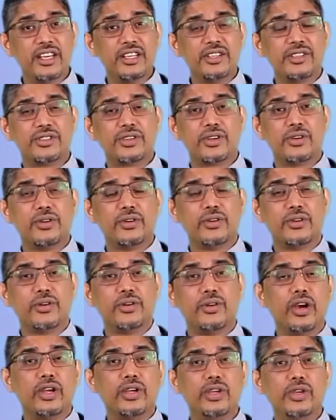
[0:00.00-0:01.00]
So
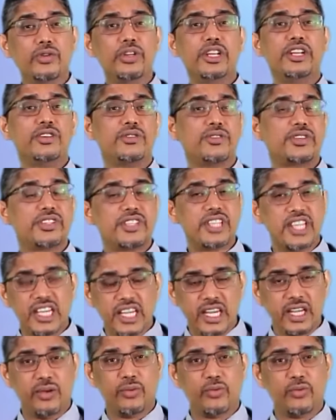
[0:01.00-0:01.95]
you need to see